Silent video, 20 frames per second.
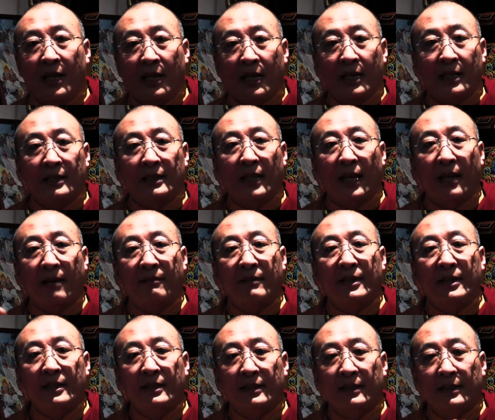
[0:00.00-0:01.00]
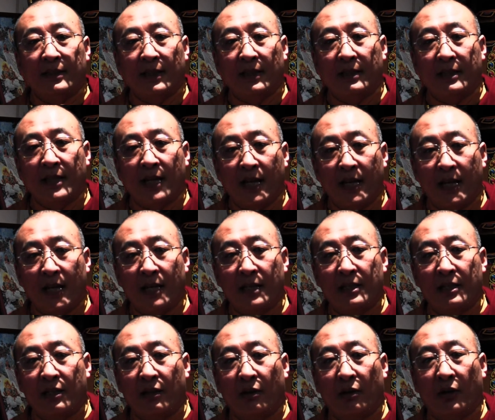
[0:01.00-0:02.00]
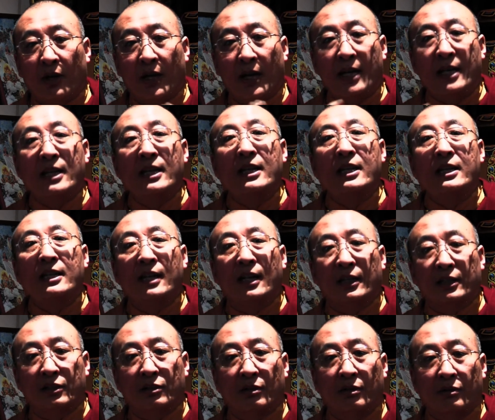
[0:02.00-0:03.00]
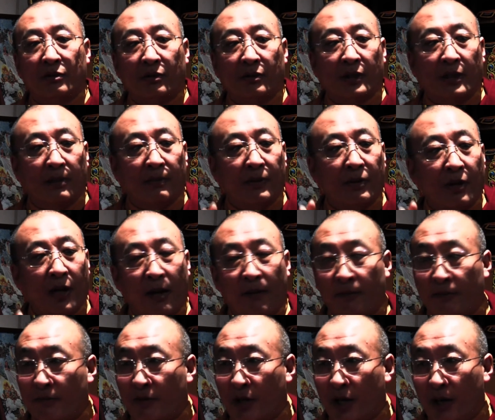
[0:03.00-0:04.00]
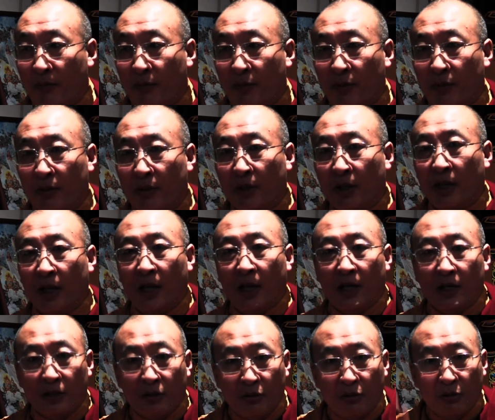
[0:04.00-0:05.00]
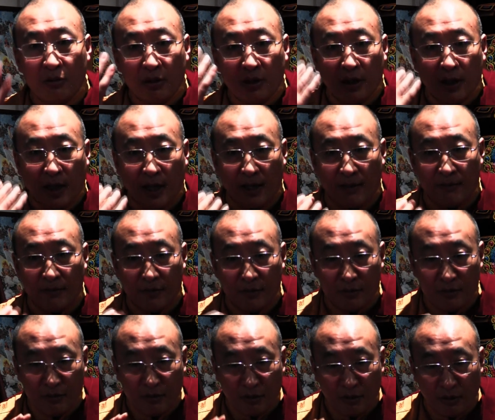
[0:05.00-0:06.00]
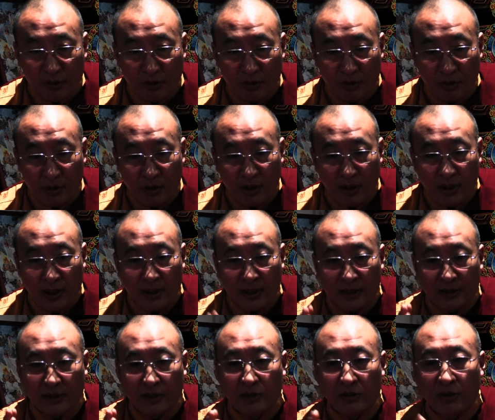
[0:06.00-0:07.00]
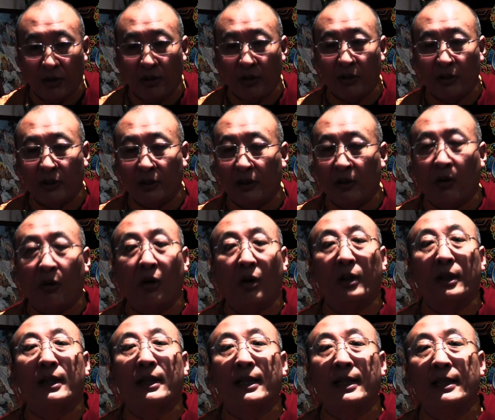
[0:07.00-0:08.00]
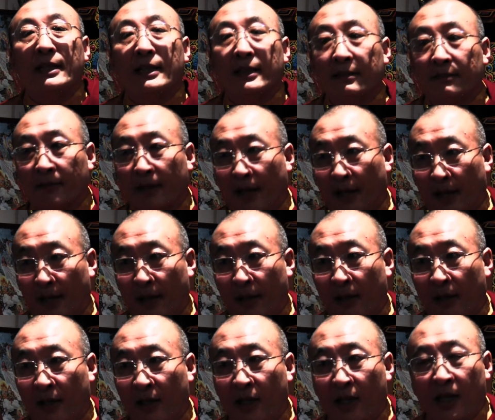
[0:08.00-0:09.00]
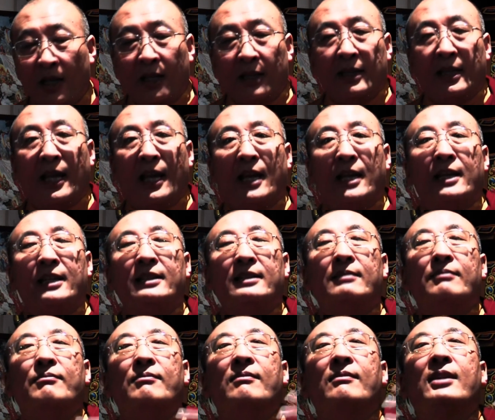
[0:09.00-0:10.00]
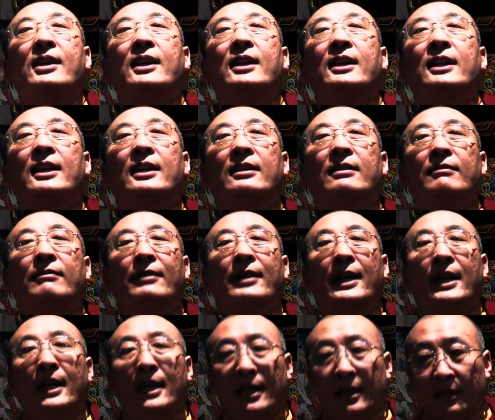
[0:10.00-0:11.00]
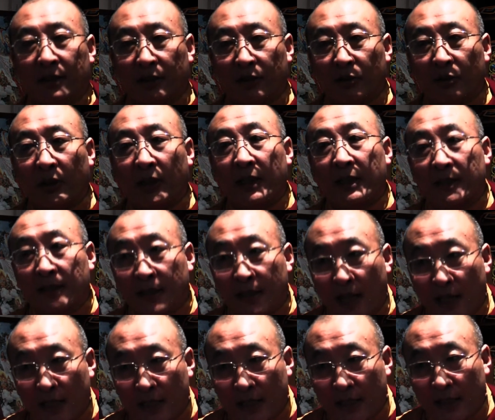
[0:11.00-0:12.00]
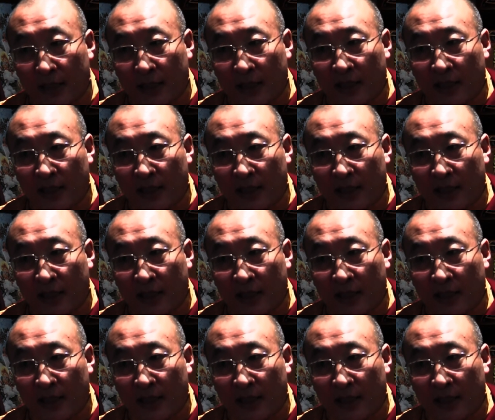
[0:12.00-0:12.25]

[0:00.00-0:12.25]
it's every teenager or any young children. If you have trouble, you have to know it's not only this way. There is million ways you can study.